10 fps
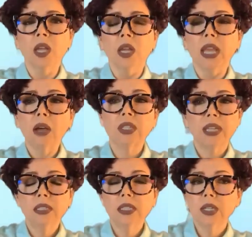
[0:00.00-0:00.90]
Now,
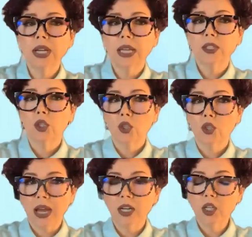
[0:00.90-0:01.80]
stasis theory as a
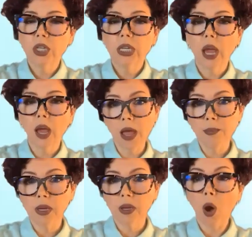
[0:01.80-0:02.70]
strategy
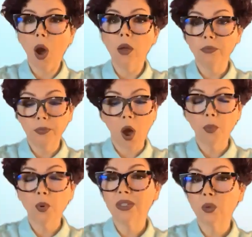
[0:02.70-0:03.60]

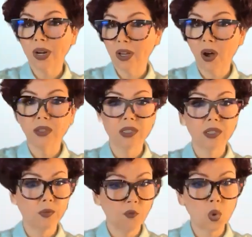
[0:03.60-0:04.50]
operates on what it calls
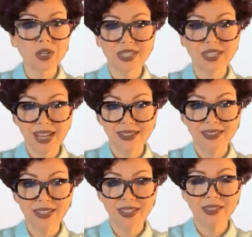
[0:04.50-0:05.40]
four
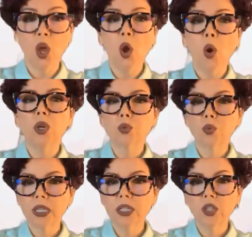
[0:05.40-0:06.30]
stases, which
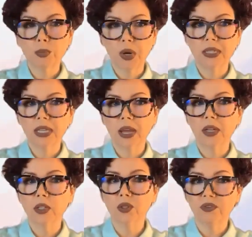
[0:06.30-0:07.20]
really just breaks down
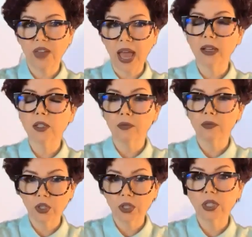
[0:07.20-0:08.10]
into fact
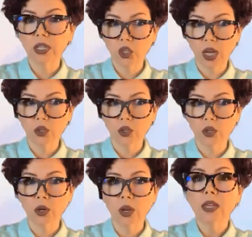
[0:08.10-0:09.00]
versus
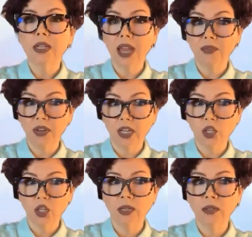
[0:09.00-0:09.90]
conjecture,
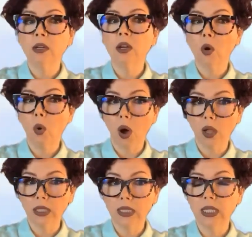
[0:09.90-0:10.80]
definition,
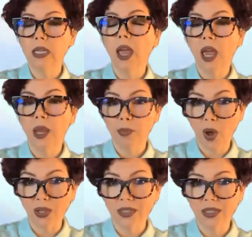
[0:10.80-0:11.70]
quality, and
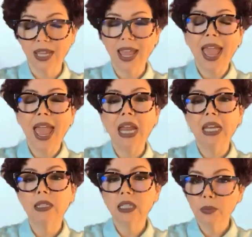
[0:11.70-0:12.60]
policy. And
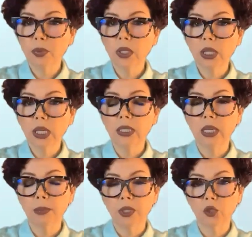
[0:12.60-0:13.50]
it's typically
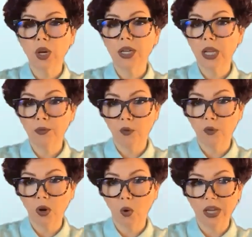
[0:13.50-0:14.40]
demonstrated in
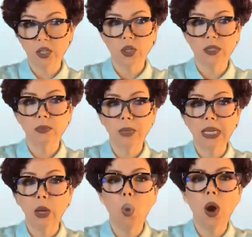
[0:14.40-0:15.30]
four questions,
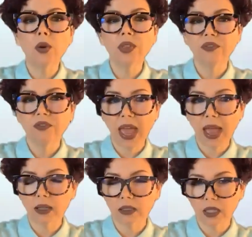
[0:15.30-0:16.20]
meaning what are the
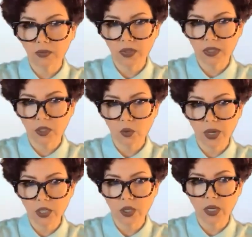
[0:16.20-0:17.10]
facts of the
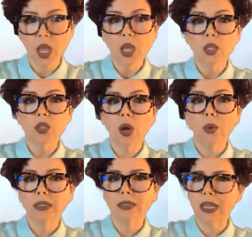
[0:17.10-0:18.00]
situation? So
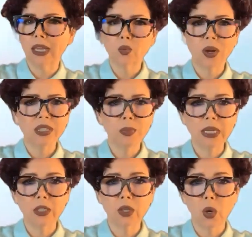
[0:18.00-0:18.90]
is what's
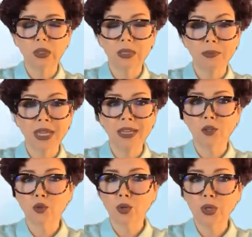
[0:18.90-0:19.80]
being told to me
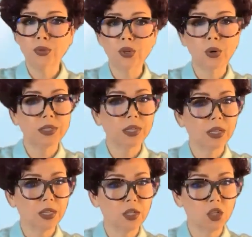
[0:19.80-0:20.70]
truth, or is it
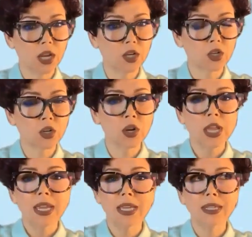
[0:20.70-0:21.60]
conjecture?
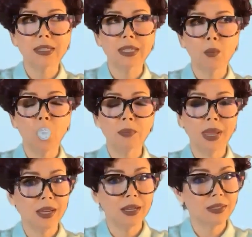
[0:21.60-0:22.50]
Is someone
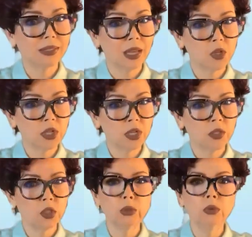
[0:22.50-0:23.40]
making
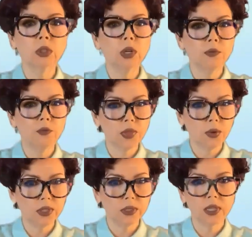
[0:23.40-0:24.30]
assumptions? You look for
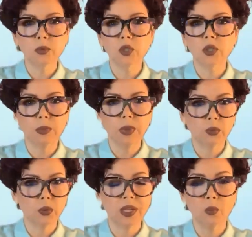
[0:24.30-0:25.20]
those assumptions built
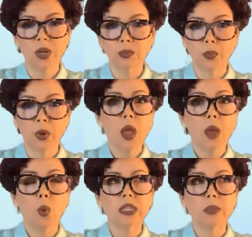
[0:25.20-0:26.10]
within
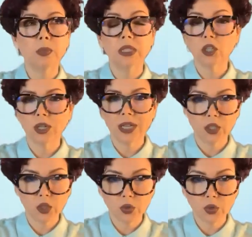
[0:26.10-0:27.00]
what's positioned
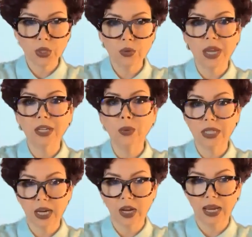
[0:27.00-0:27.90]
as truth, and you
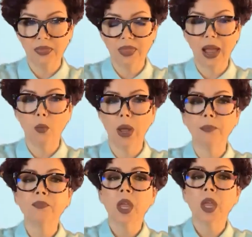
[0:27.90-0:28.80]
interrogate it that way.
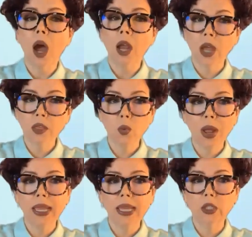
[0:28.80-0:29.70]
Another
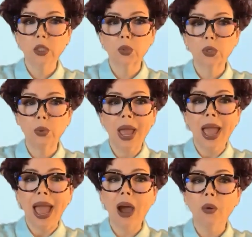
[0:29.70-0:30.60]
way is through,
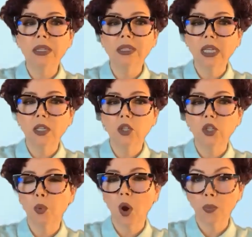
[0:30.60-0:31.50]
how is the
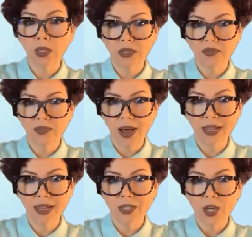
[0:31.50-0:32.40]
issue properly
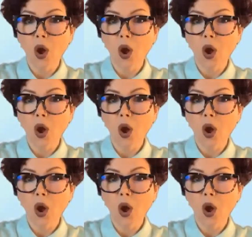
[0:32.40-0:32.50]
defined?